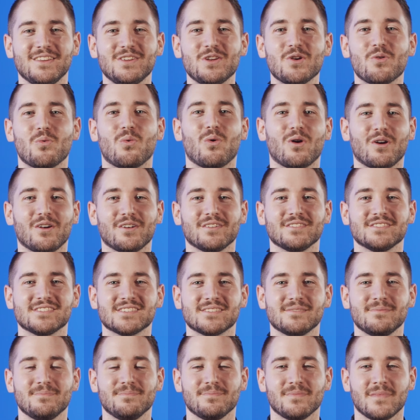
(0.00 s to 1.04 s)
your
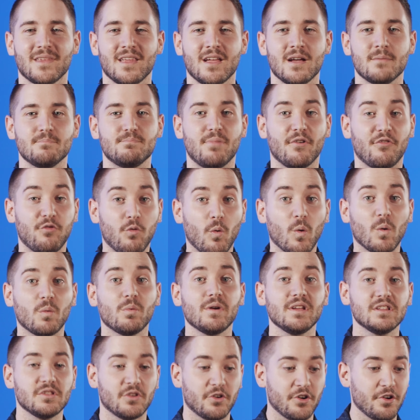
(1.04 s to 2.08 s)
words. Before
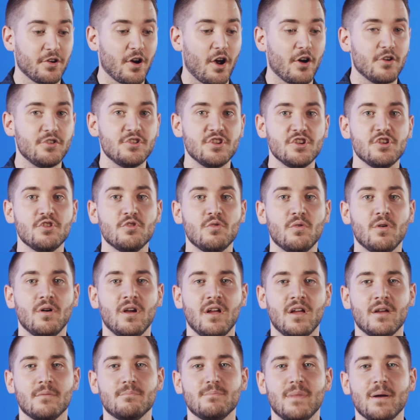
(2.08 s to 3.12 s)
we learn our new
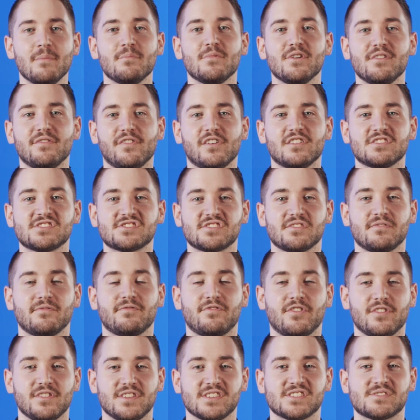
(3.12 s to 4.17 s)
memory verse
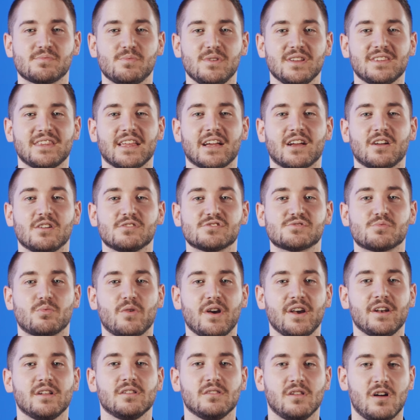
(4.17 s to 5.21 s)
for this week that goes
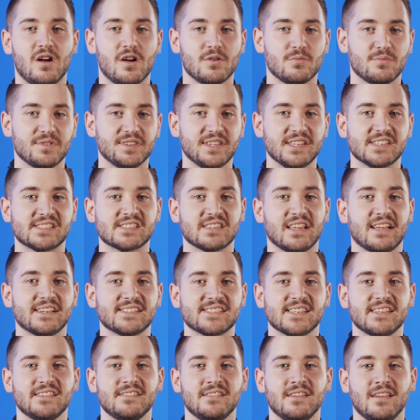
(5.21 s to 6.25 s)
right along with this
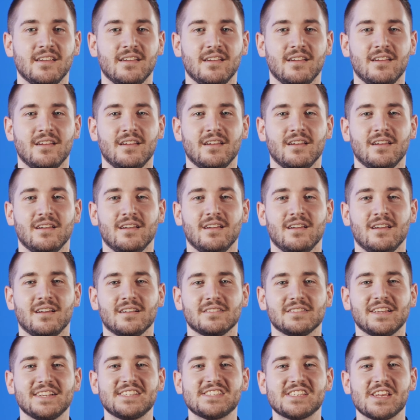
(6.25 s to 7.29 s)
lesson,
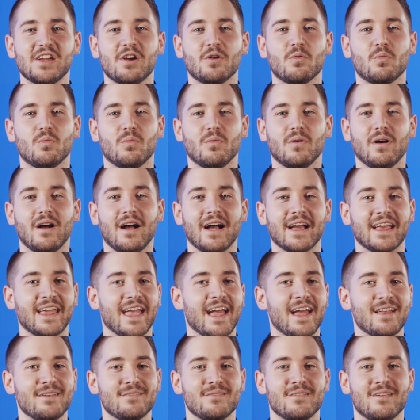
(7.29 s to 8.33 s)
let's hear
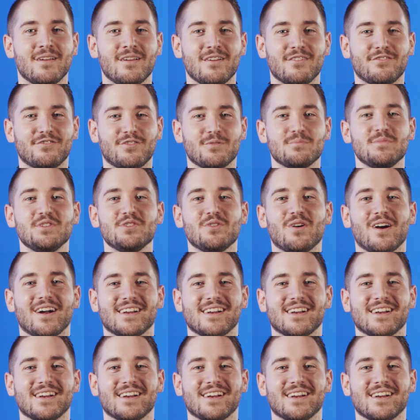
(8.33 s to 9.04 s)
again from you